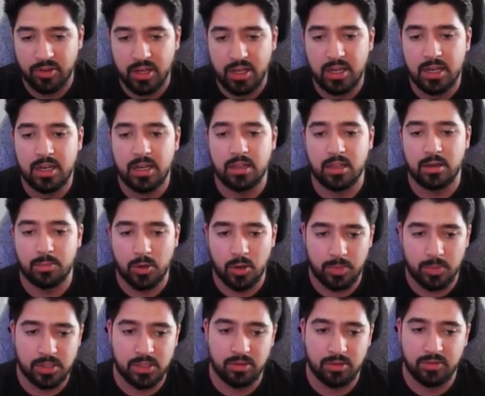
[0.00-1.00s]
The
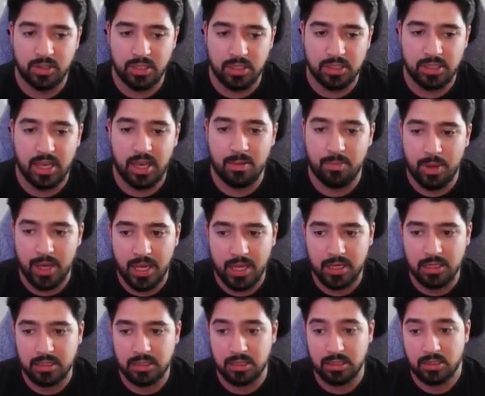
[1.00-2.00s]
purpose of these campaigns,
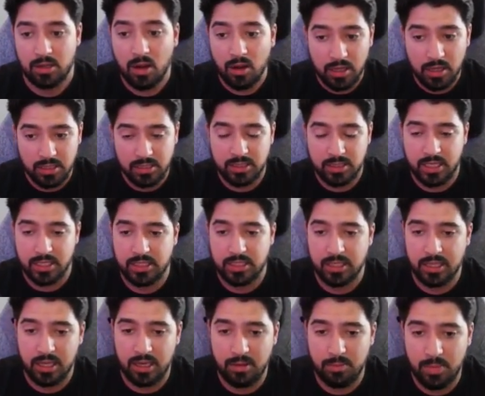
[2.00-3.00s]
this audience testing
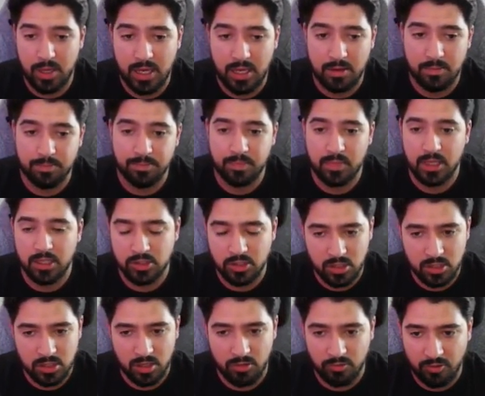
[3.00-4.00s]
campaign, is just
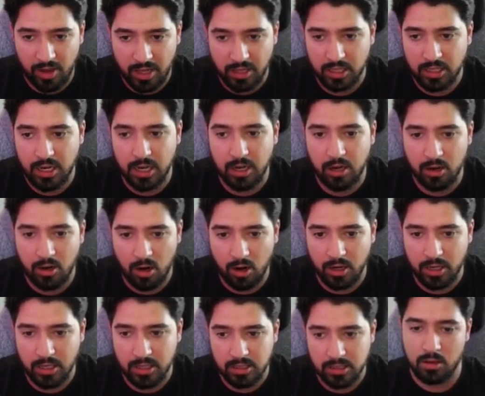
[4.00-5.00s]
to validate an
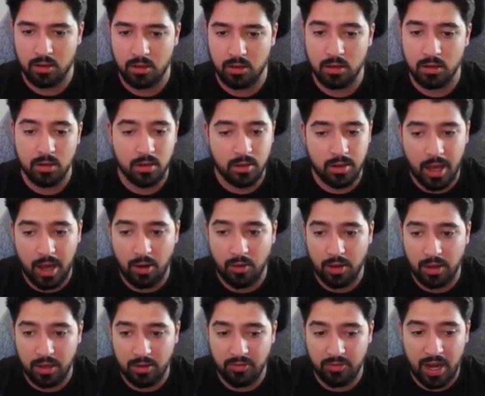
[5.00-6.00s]
audience. Now,
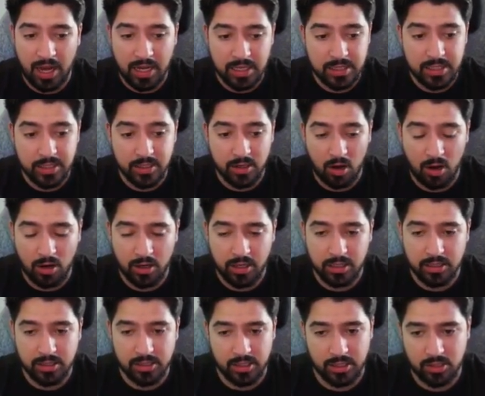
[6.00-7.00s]
if I see an audience
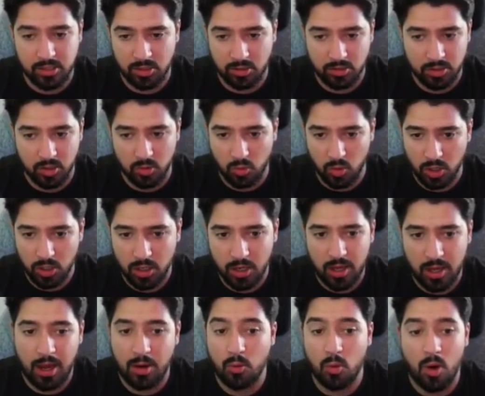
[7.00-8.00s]
that starts to work,
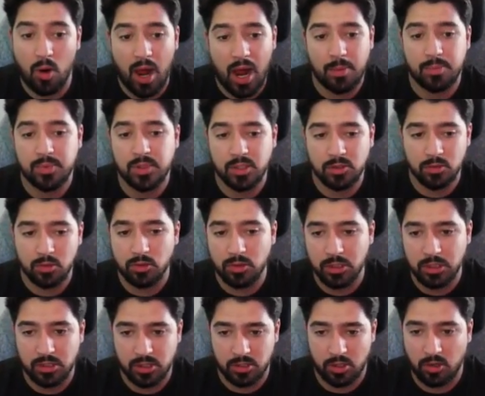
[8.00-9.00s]
I will absolutely
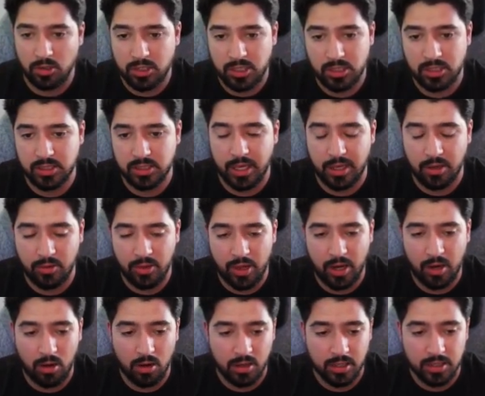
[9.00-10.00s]
start to scale that
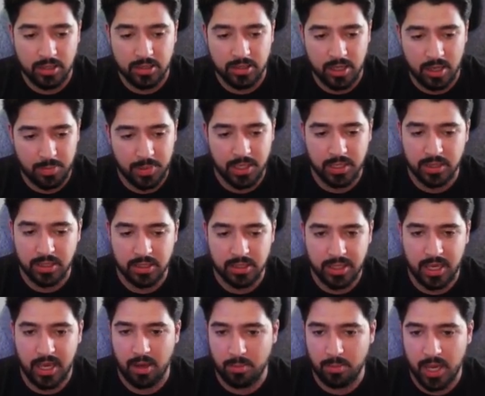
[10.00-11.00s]
audience up in this
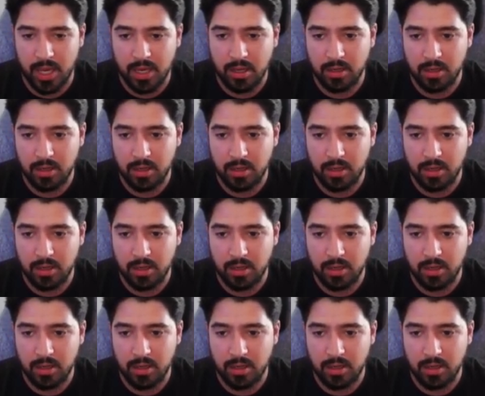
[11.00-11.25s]
campaign.